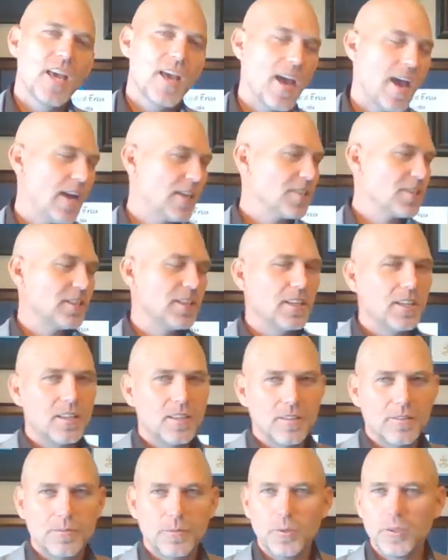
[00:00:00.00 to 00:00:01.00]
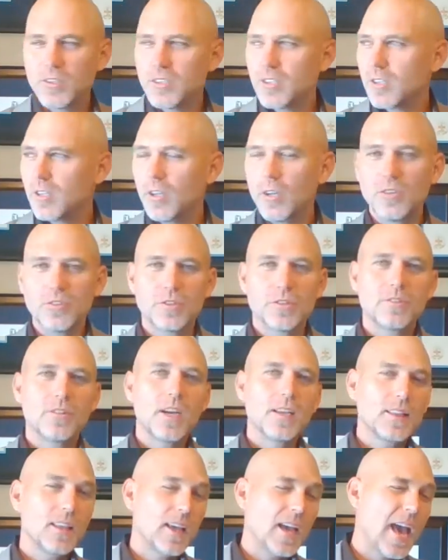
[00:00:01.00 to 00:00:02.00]
Actually, full disclosure,
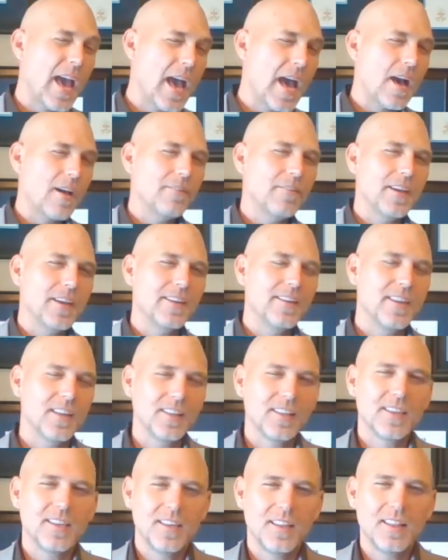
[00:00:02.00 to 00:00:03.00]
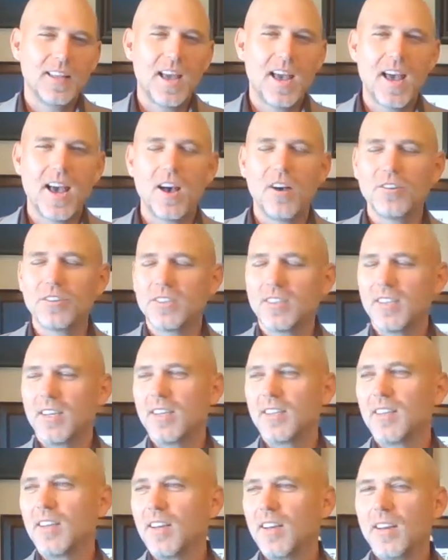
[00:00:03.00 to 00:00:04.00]
right, they have a delegate in the House
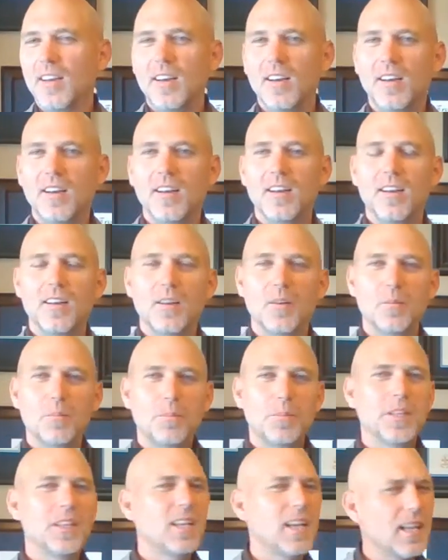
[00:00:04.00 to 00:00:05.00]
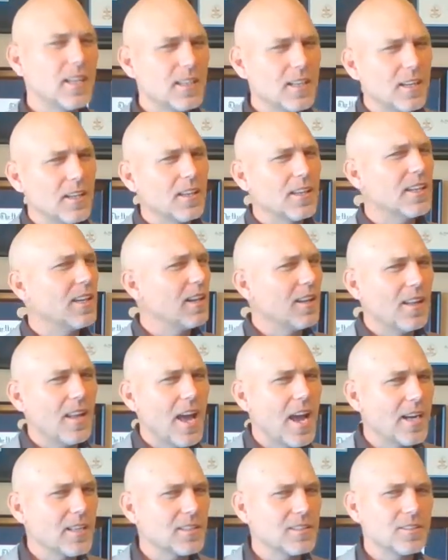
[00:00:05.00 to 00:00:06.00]
that, but that delegate
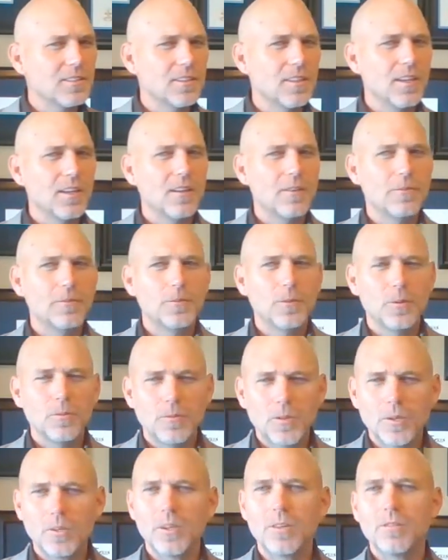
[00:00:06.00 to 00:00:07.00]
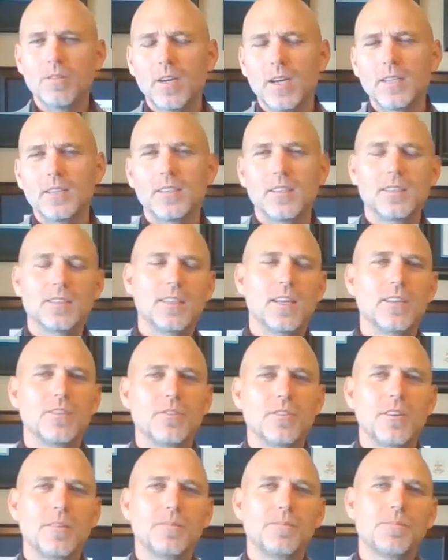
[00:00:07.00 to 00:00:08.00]
lacks full voting rights,
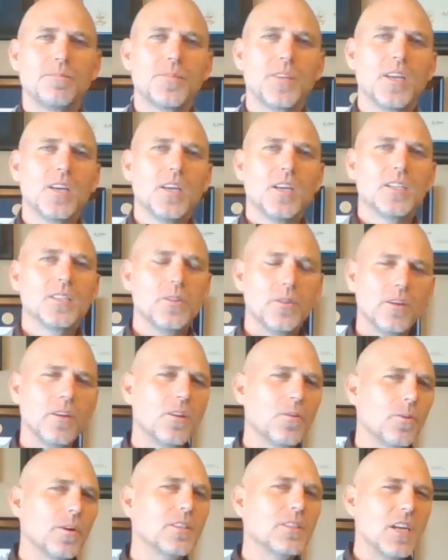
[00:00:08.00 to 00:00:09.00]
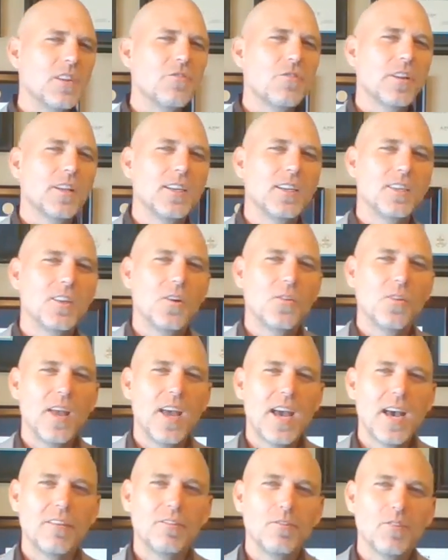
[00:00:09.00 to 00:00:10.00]
etc. So in other words, they really don't
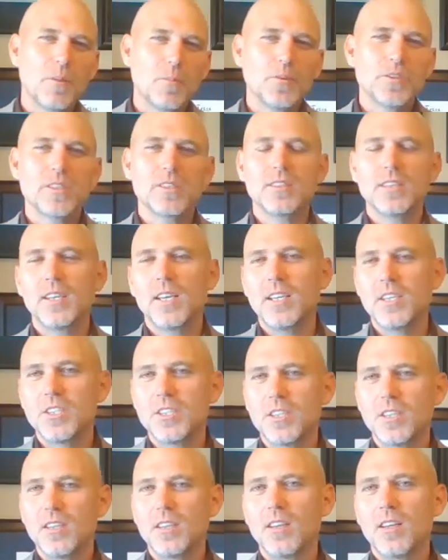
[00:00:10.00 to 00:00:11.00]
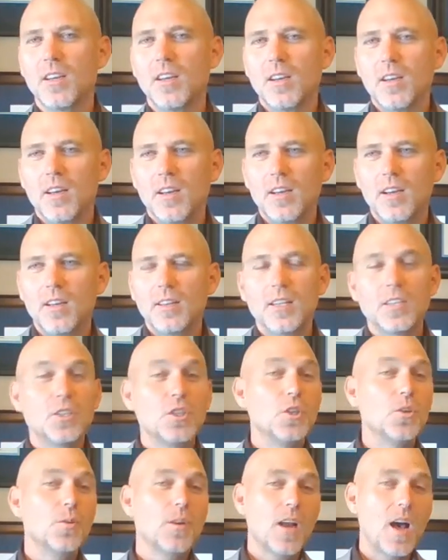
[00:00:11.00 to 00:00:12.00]
have the representation that
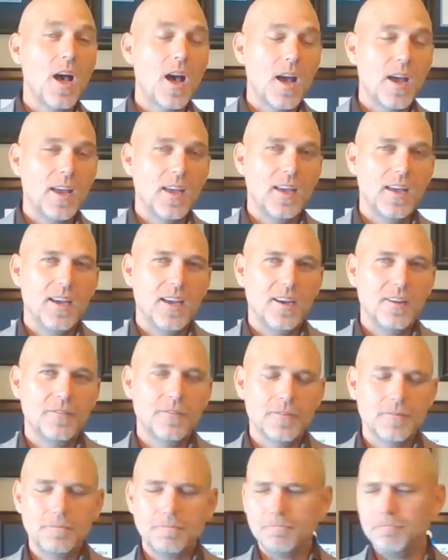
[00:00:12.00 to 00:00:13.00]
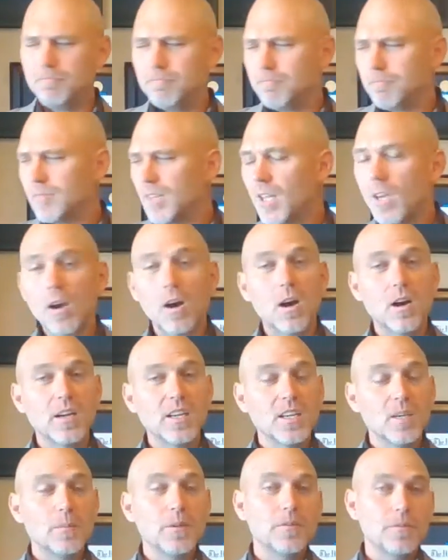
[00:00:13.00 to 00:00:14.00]
you and I have. The
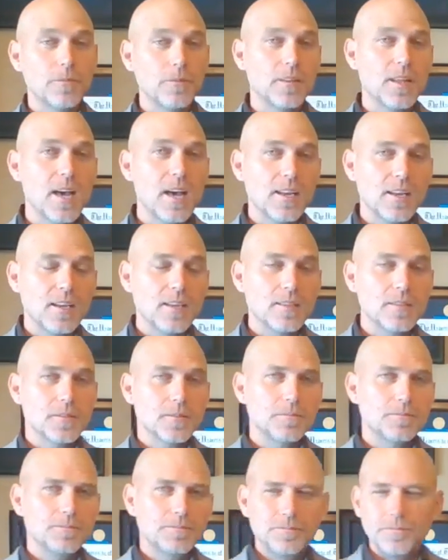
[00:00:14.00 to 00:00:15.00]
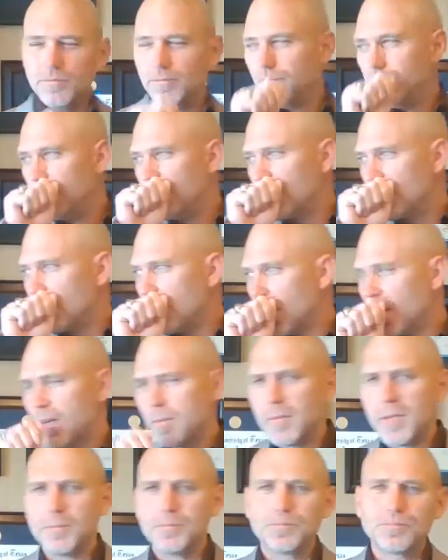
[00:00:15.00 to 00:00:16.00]
argument for that is, pardon
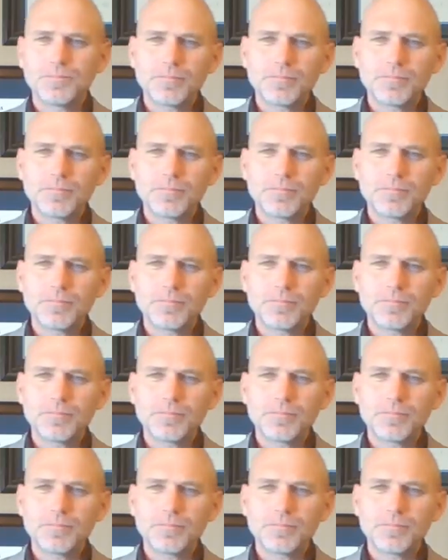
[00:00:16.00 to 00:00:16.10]
me,